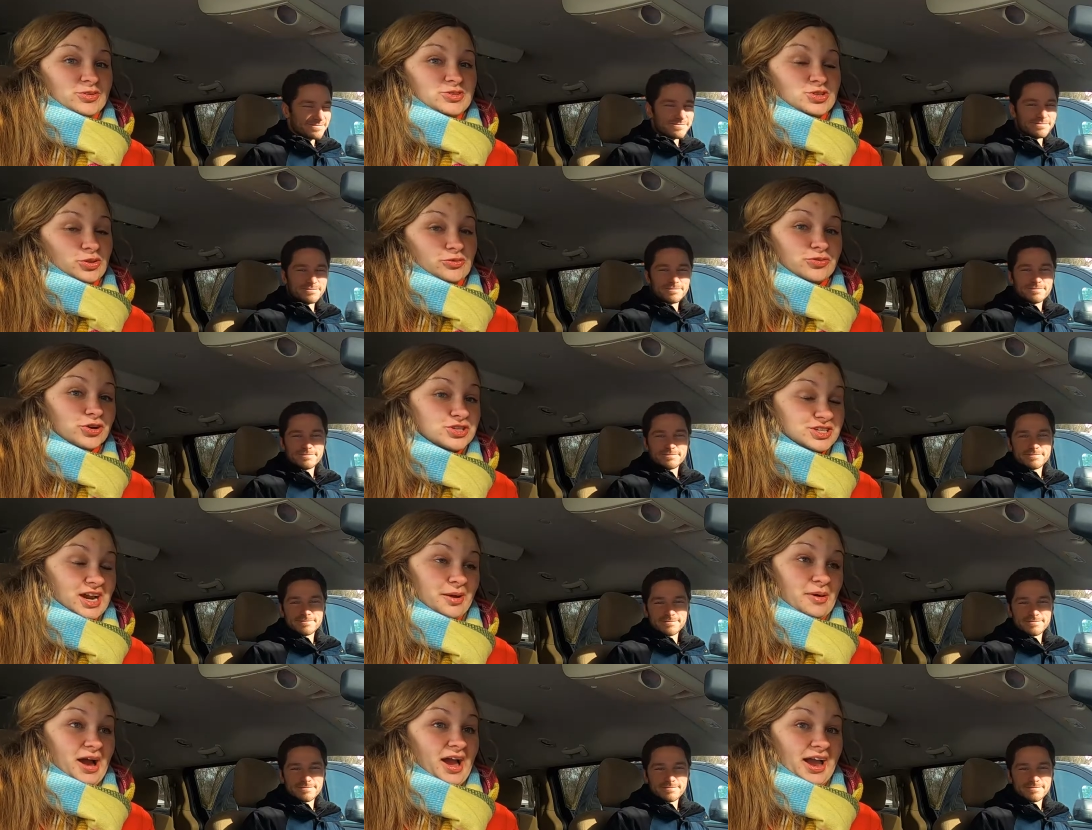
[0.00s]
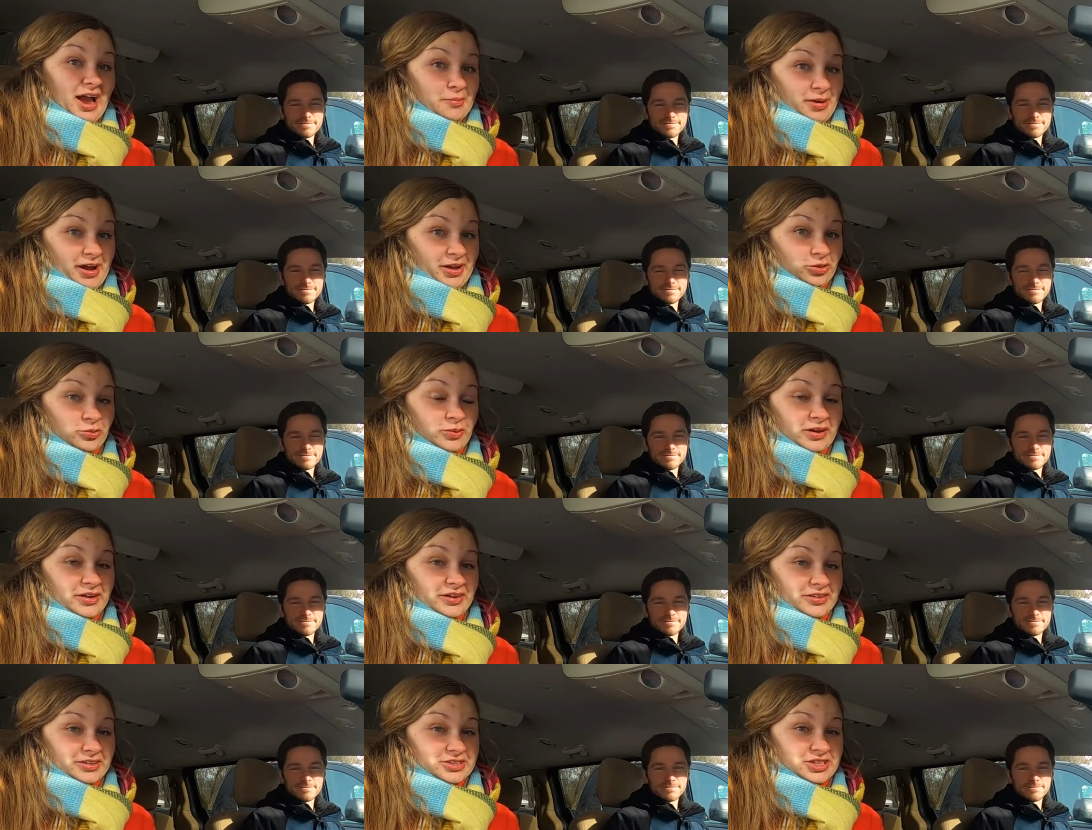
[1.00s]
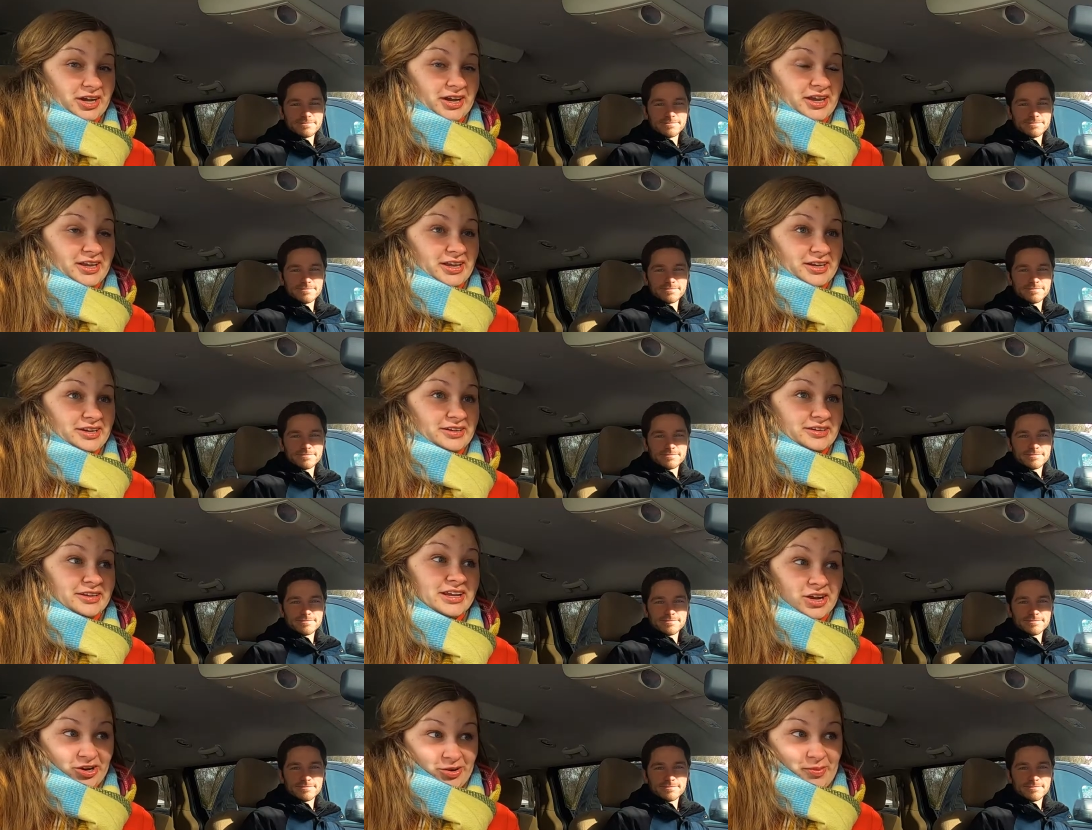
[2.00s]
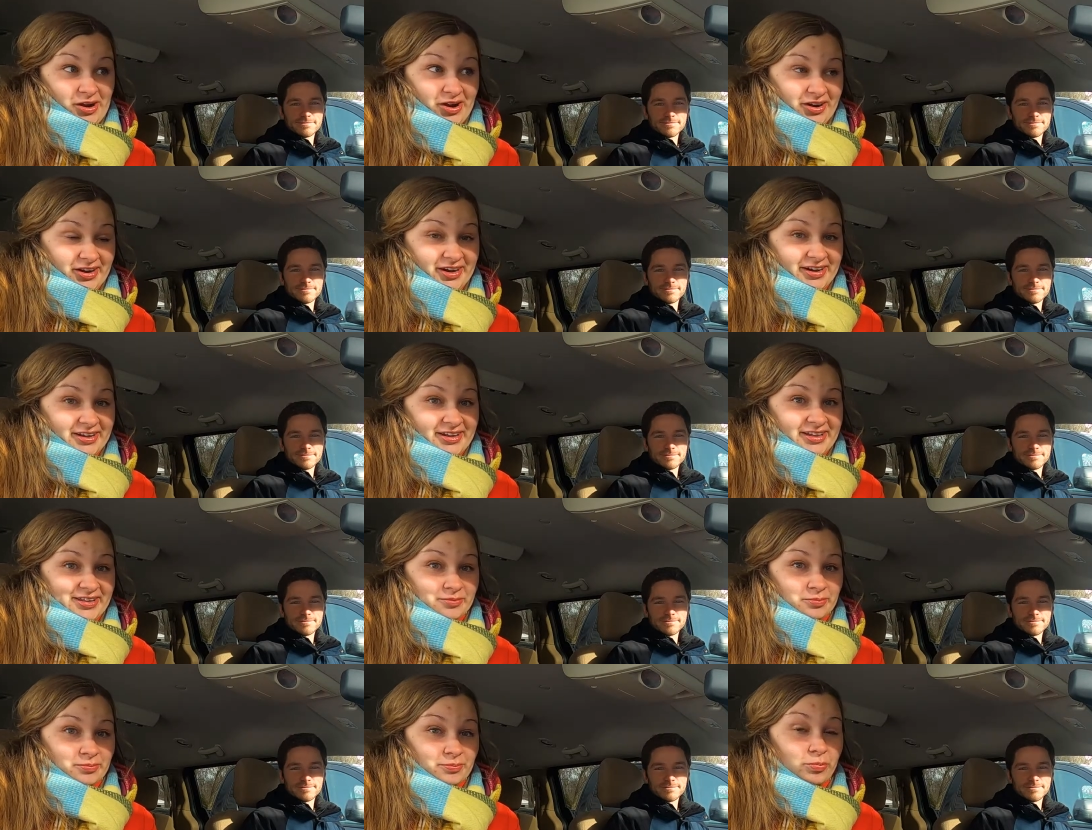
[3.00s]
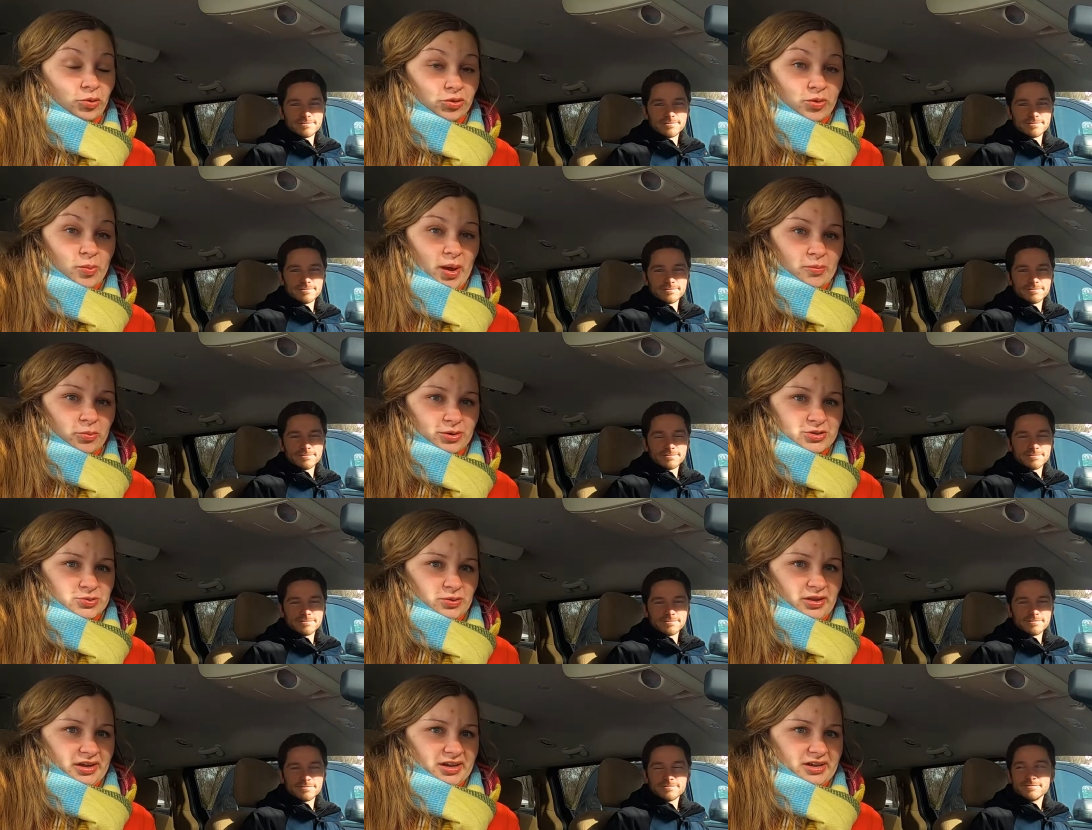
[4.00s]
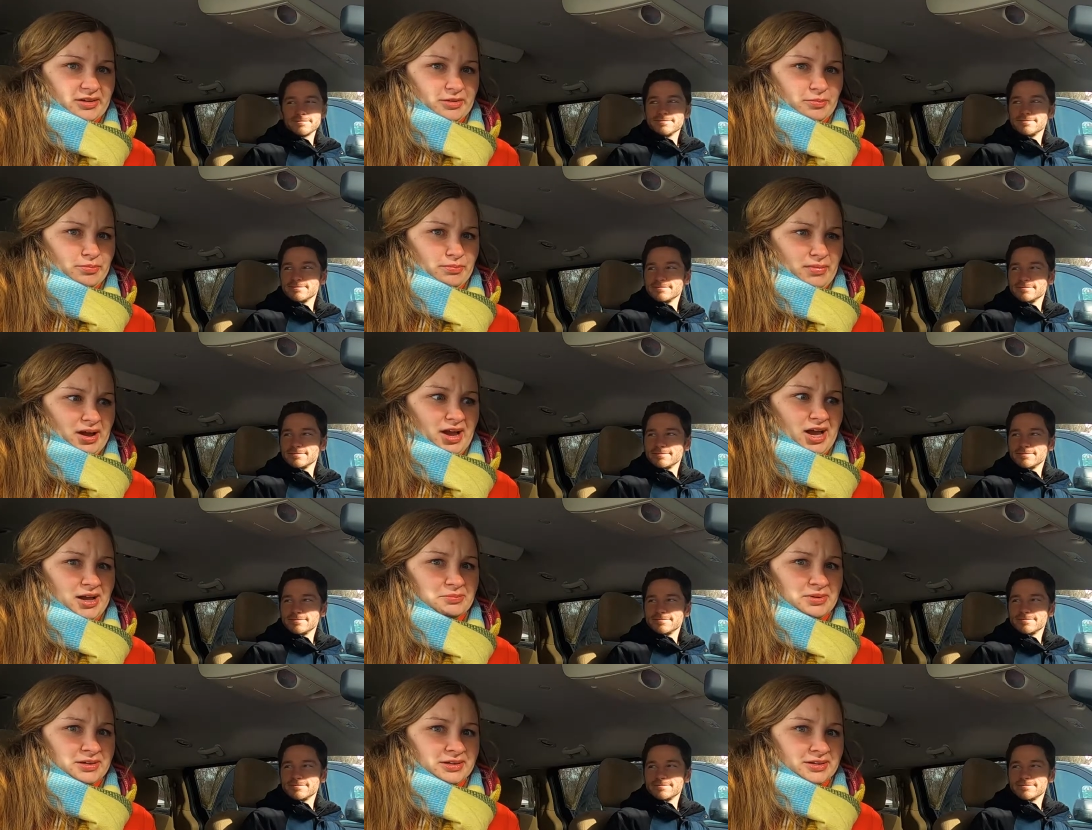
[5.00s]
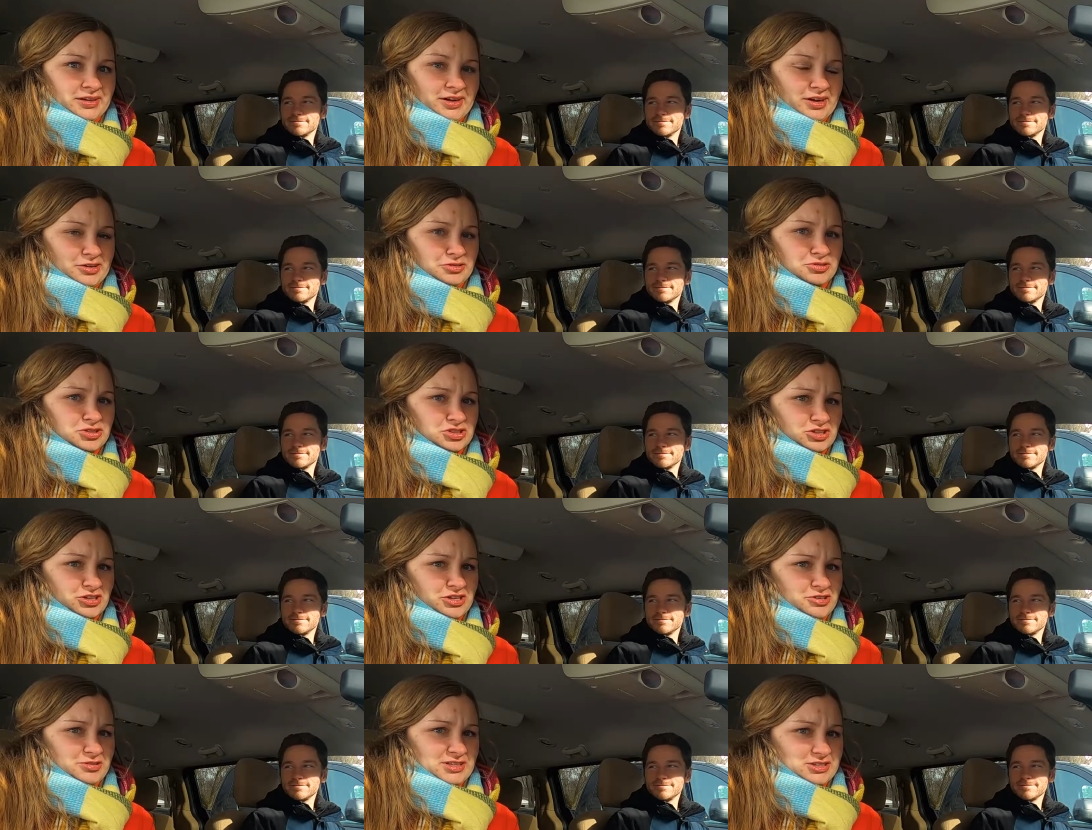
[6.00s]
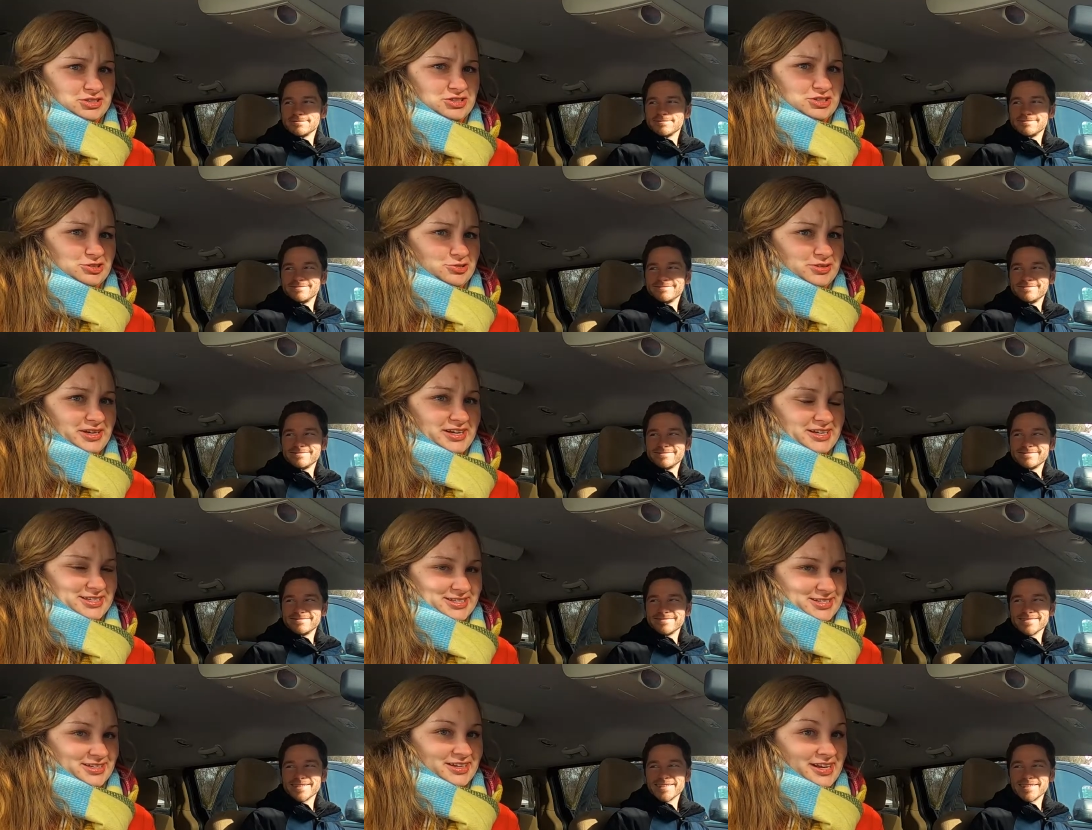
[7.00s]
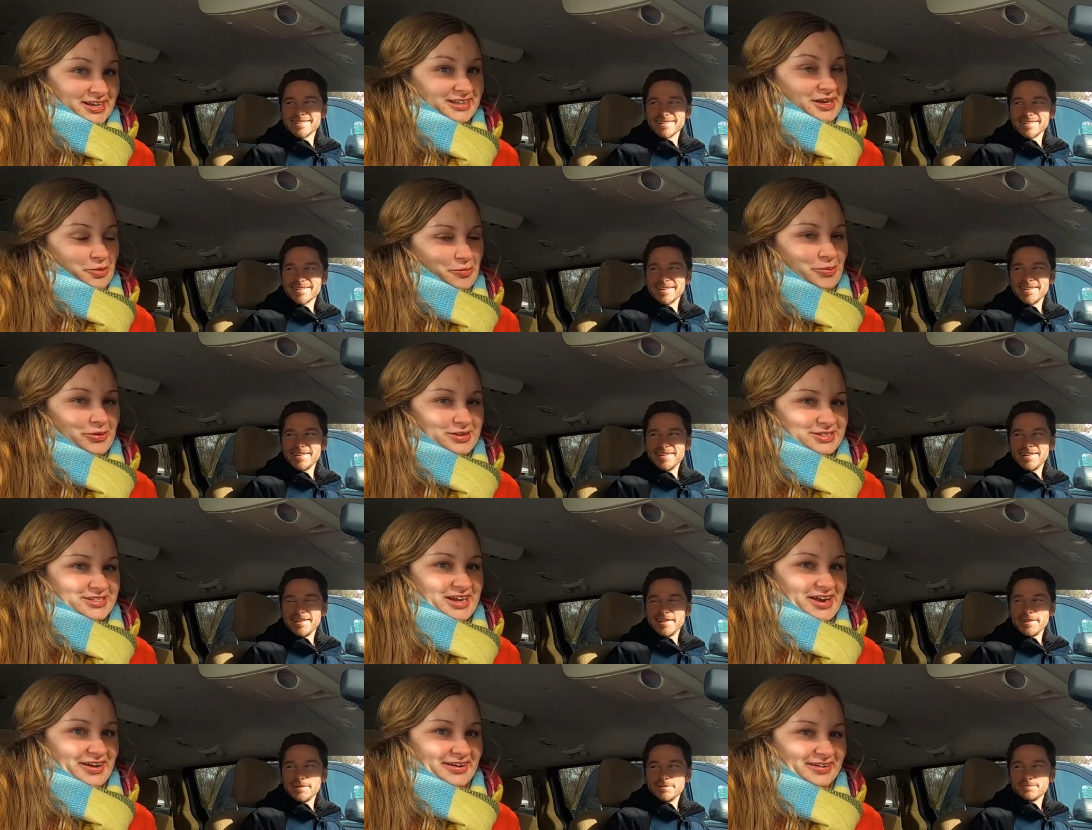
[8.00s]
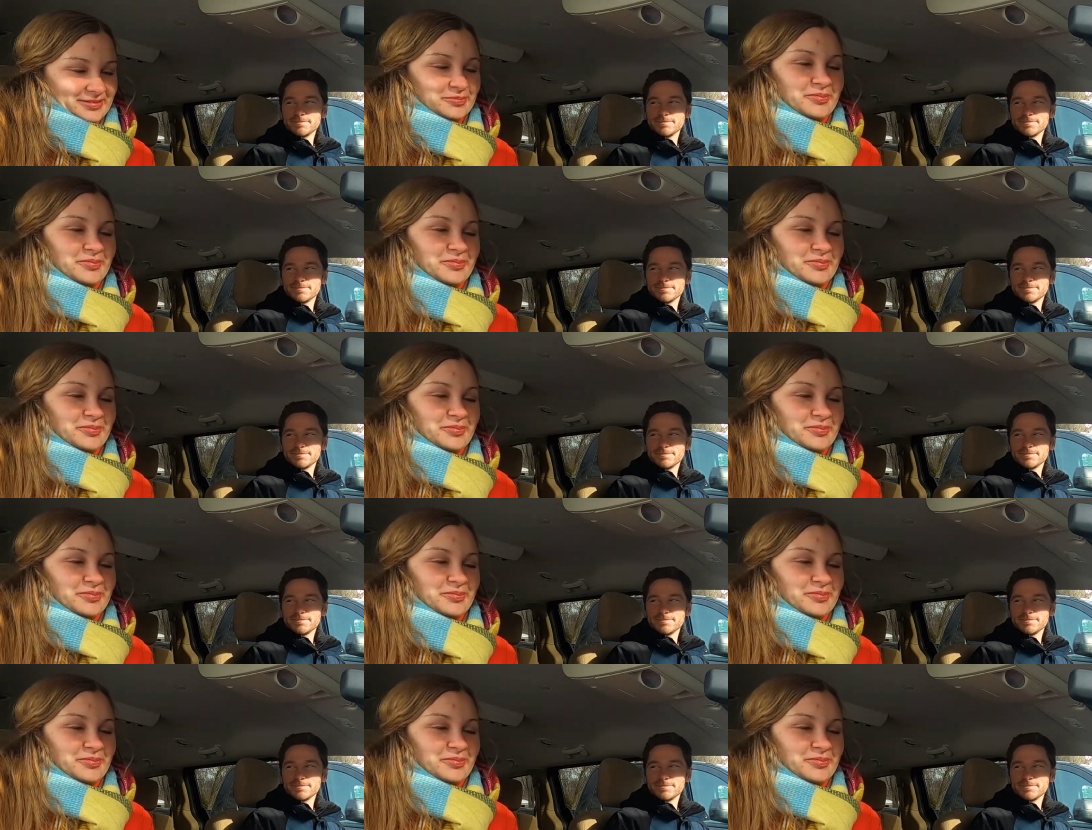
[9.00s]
Speaker 1: so the first time I got behind the wheel in the in here in America, both of my boys were like, "Mom, are you sure you can do this?" They were pretty scared,